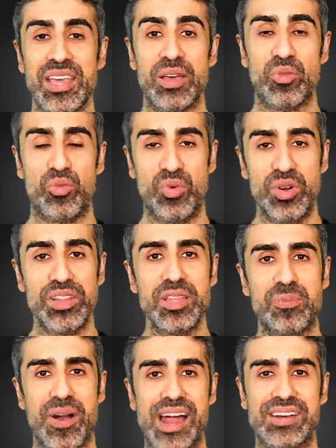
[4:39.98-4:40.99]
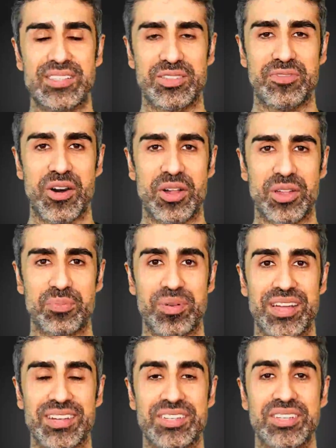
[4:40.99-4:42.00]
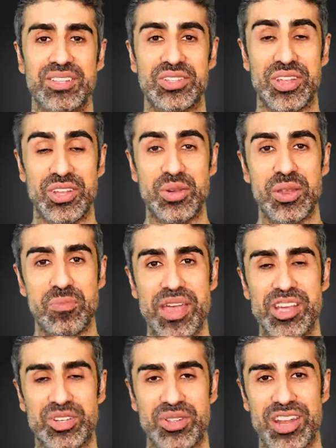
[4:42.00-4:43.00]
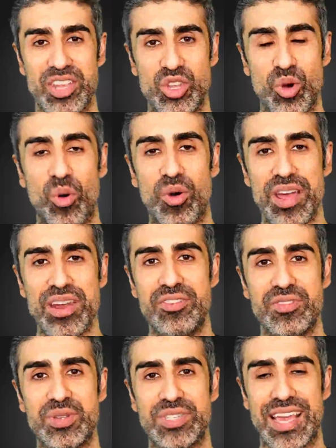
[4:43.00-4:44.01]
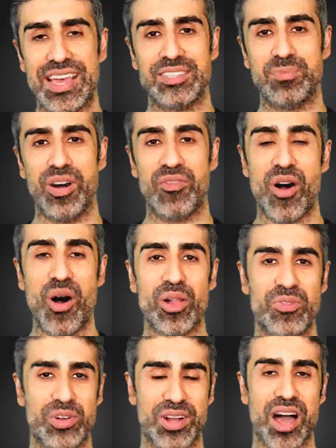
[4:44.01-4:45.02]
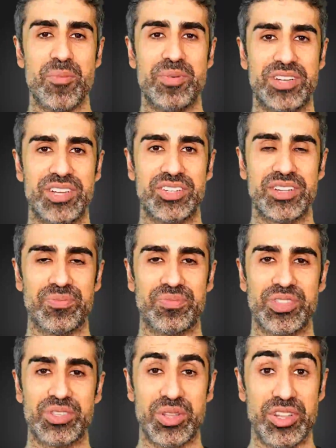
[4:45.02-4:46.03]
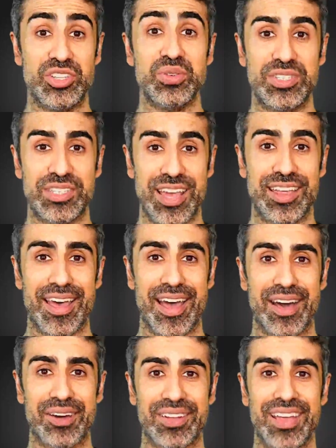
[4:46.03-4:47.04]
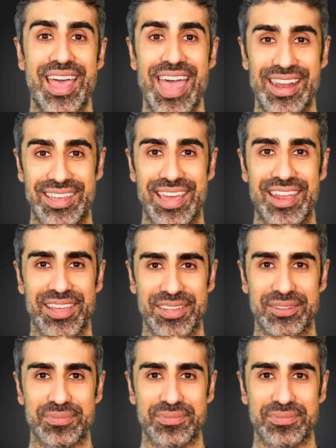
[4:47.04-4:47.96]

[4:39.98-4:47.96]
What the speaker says: Really practice the falling pitch so that you can make sure that your interview stands above all of your competition so that you stand out and get in.